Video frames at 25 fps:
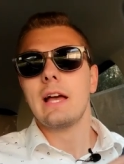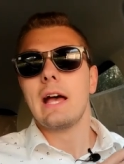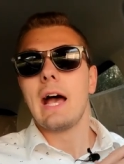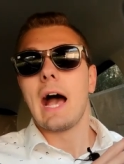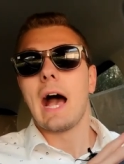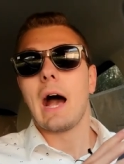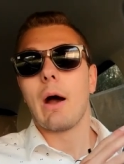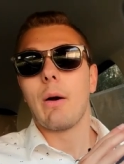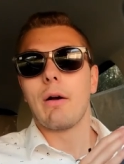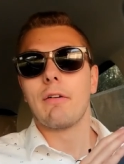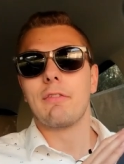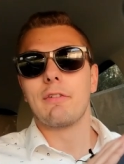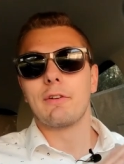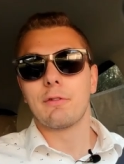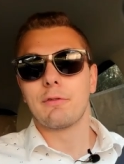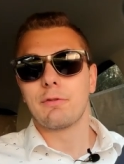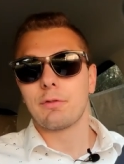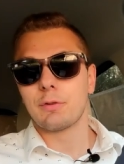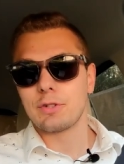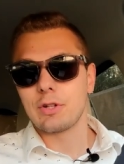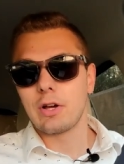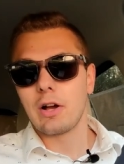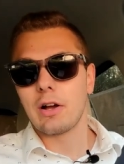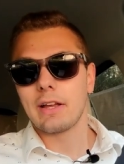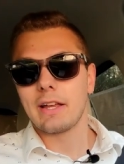however if we're
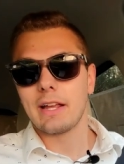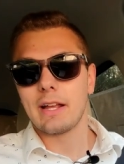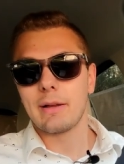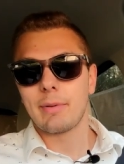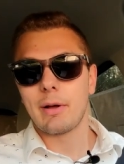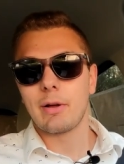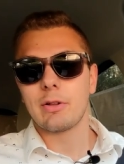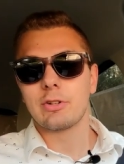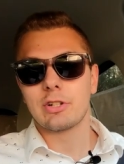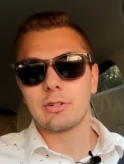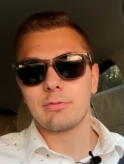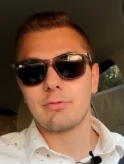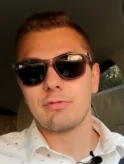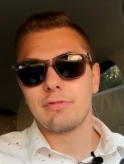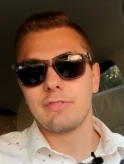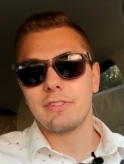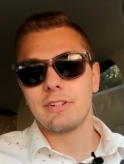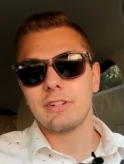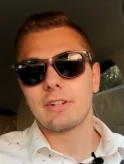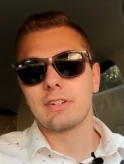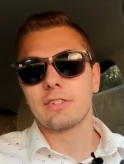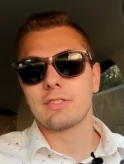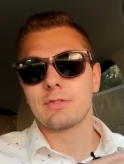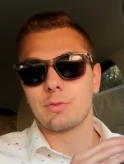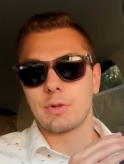talking about german
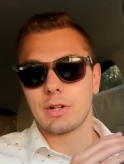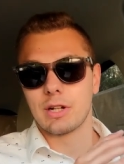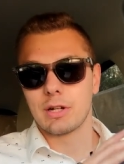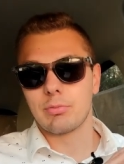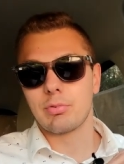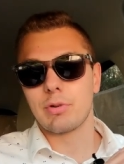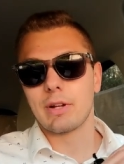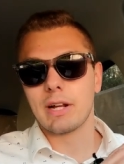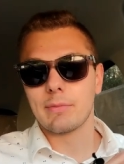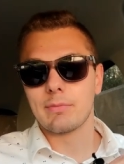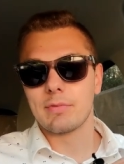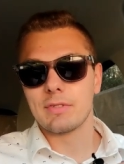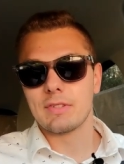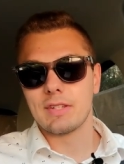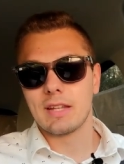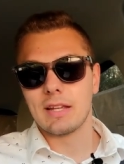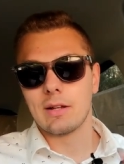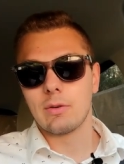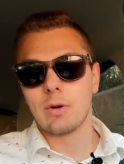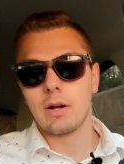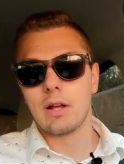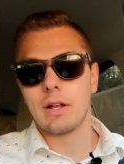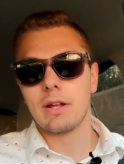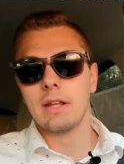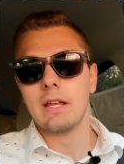vehicles and we're going to bring up the
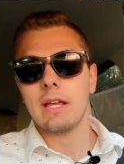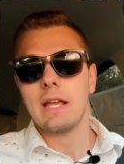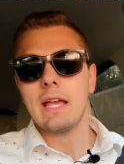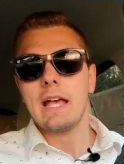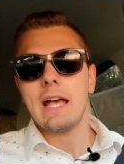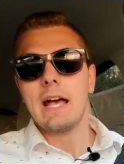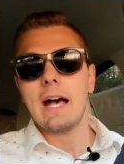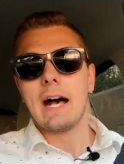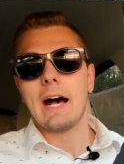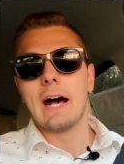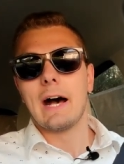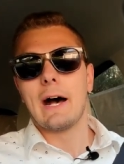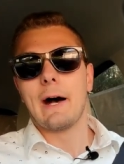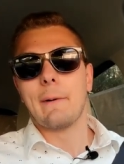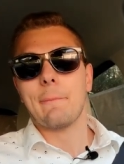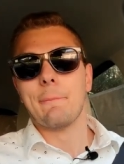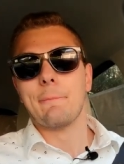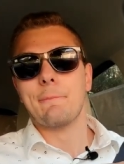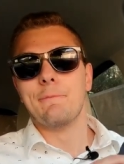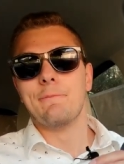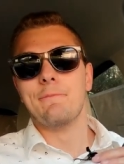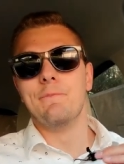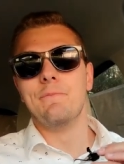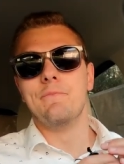tiguan um,